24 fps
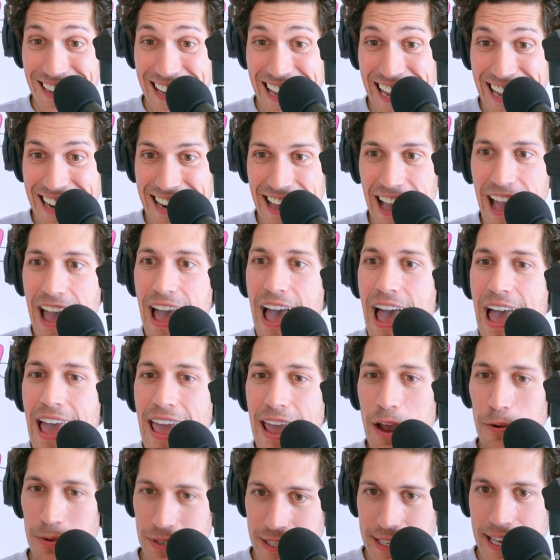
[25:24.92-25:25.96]
kid,
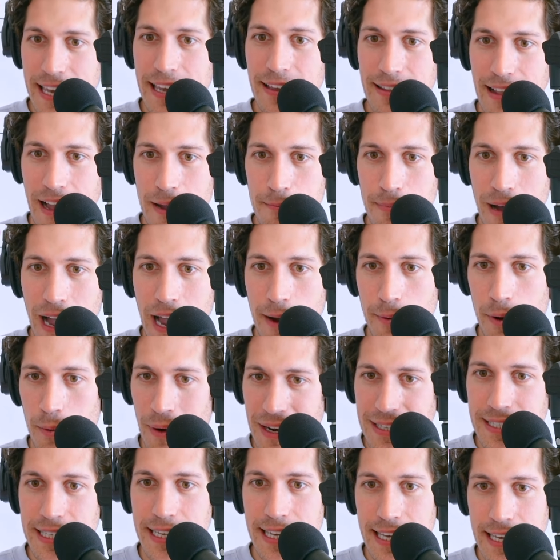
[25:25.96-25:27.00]
it was key lime pie. We
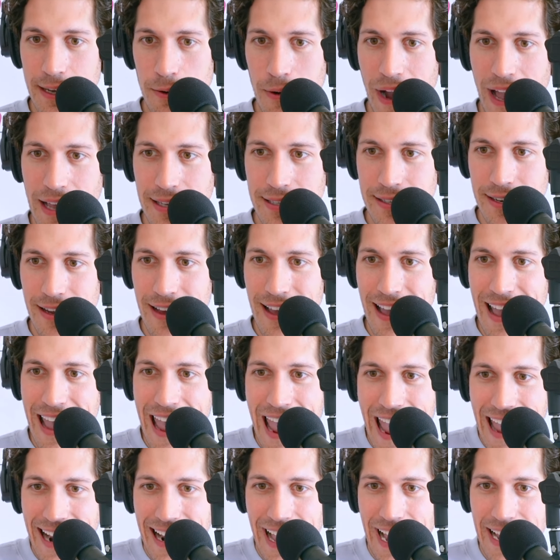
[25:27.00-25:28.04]
went to Key West
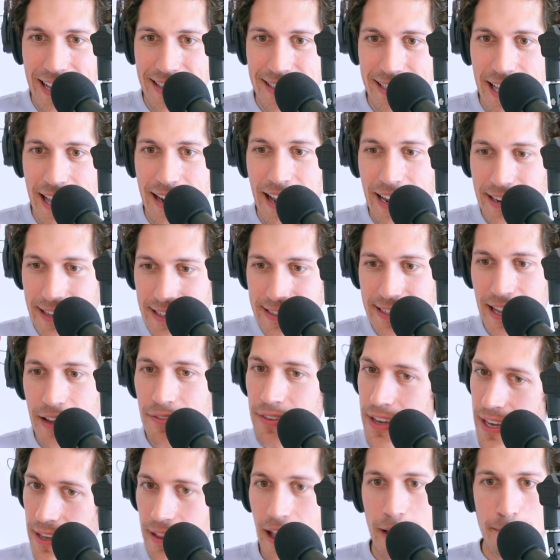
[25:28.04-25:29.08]
and I said, I need to have
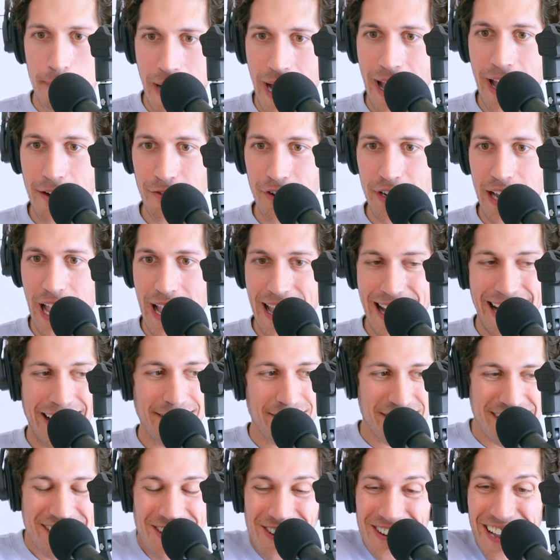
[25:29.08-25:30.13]
key lime pie every day. And I've
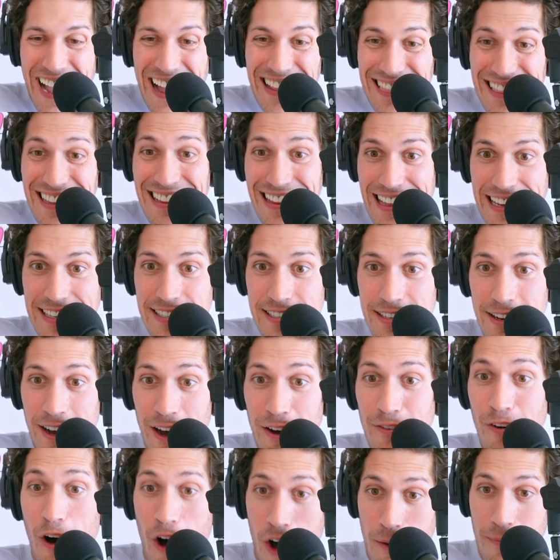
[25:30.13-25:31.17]
still got the list
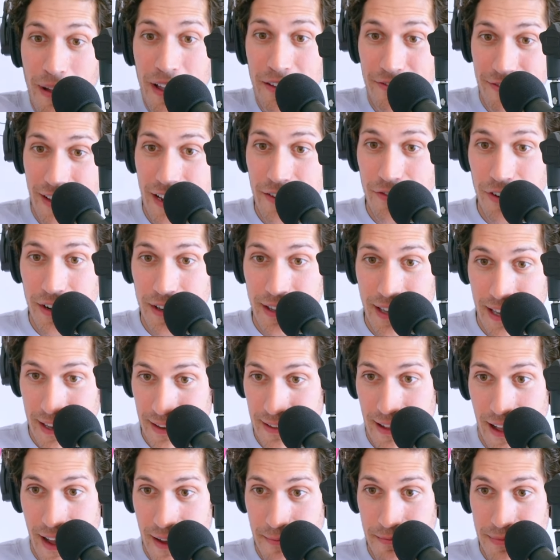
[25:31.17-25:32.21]
of all my favorite key
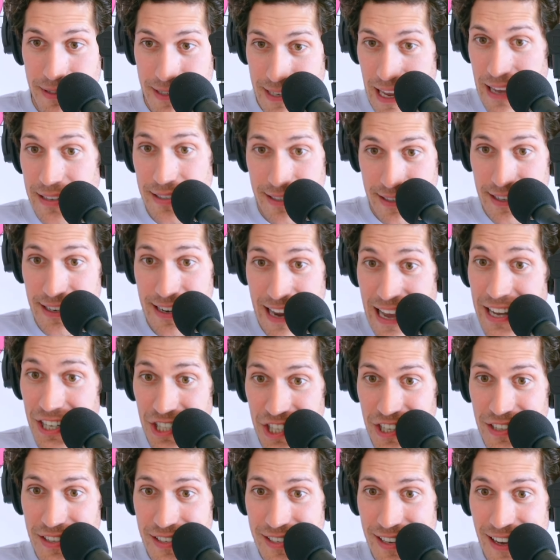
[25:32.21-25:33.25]
lime
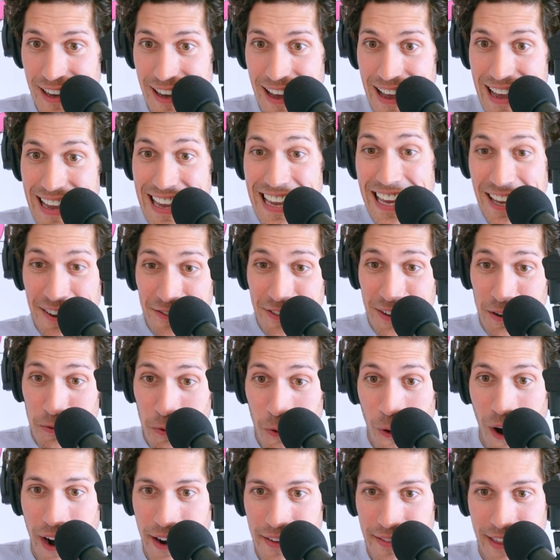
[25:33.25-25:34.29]
destinations. Even
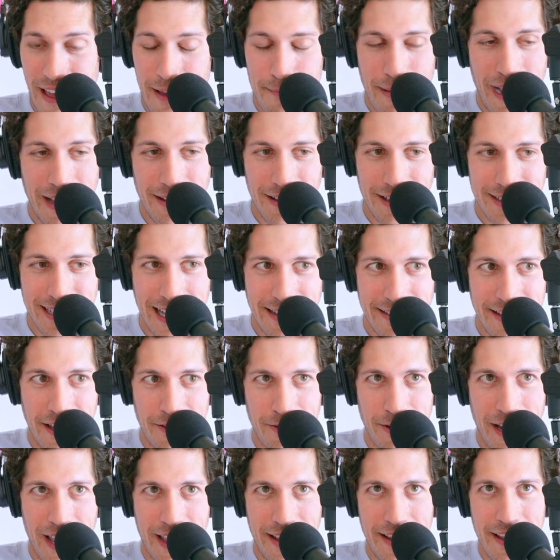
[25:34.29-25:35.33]
one of them I looked at the
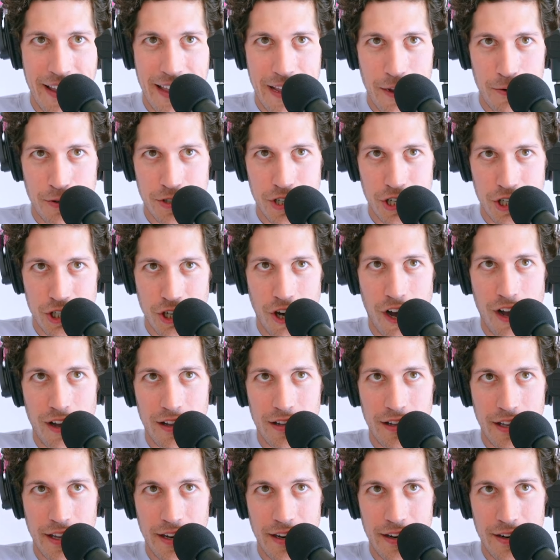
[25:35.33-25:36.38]
other day, it was a
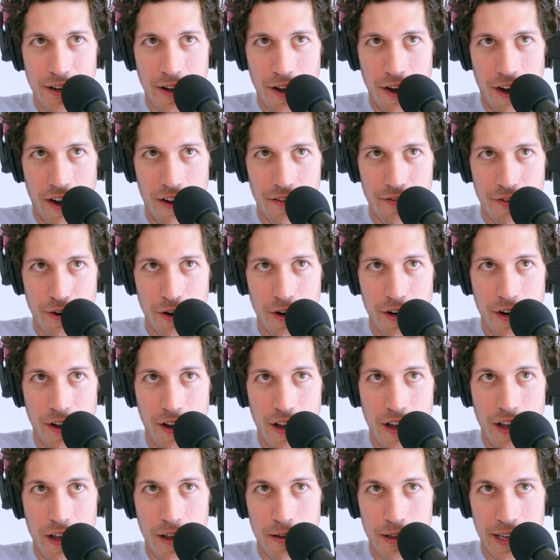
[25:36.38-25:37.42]
chocolate covered
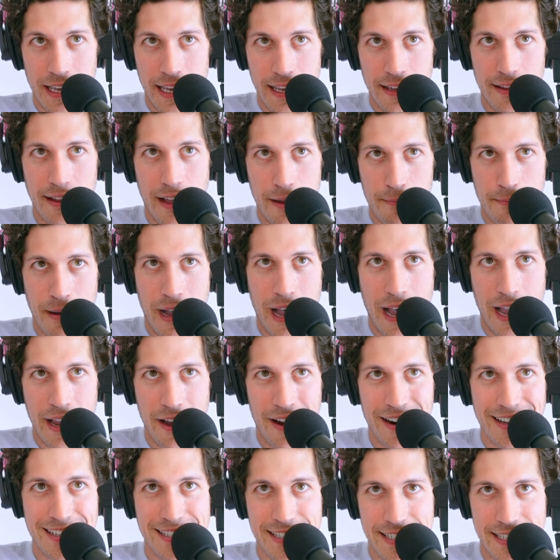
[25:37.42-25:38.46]
key lime pie
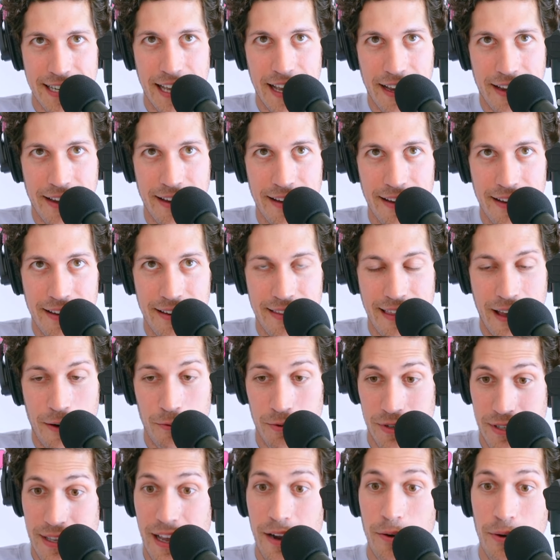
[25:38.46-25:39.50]
on a stick that
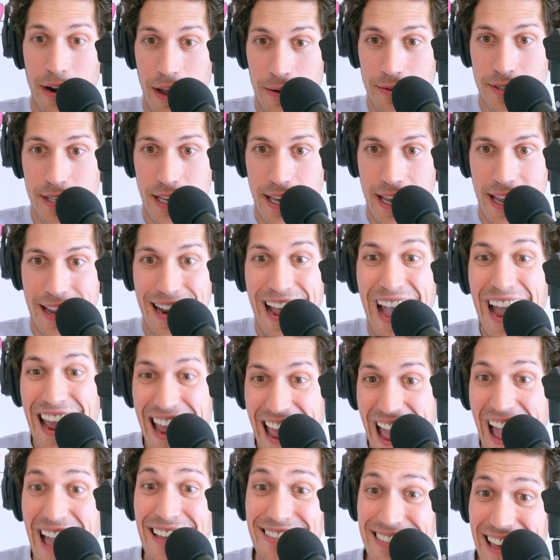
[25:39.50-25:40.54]
was there when I was a kid. I
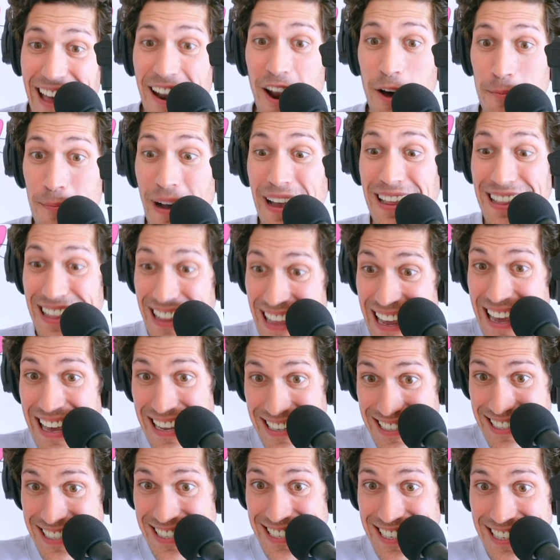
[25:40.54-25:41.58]
had that on my
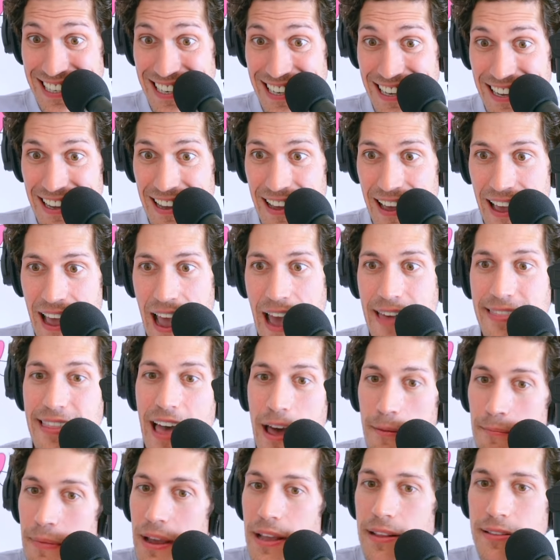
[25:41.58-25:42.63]
list. And
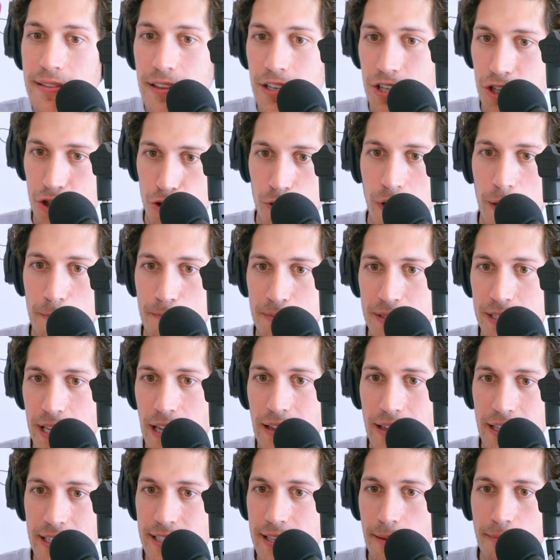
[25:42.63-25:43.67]
that made the trip
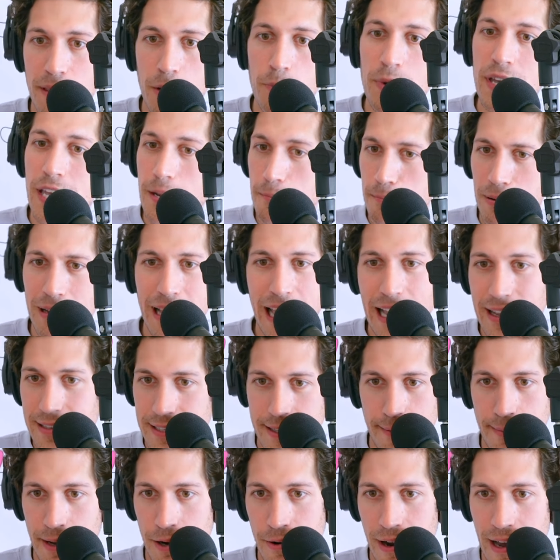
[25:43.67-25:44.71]
suddenly something we could plan
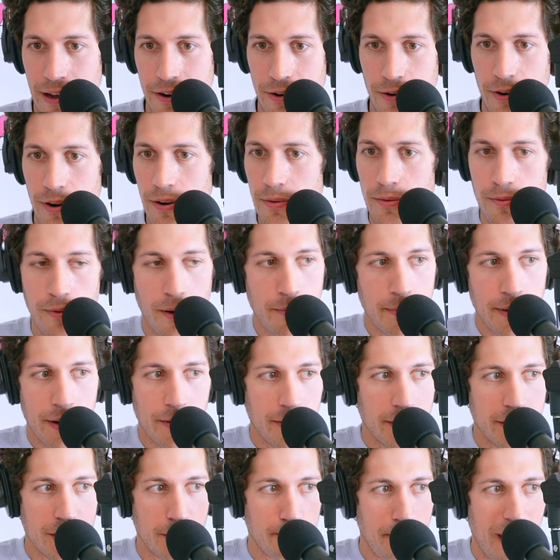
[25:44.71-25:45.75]
something around. Or when we were
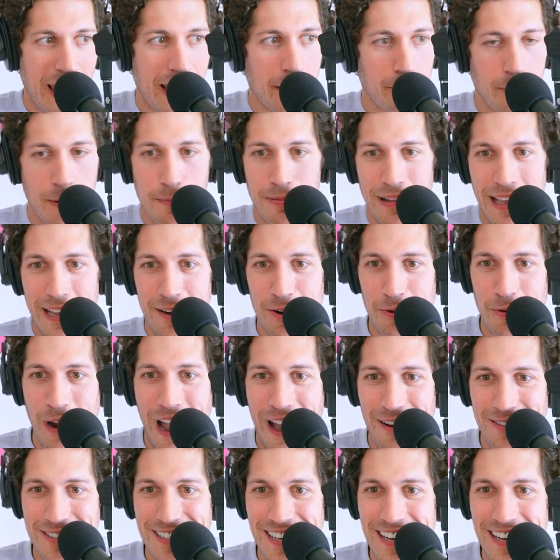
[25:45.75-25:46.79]
in Japan, we planned around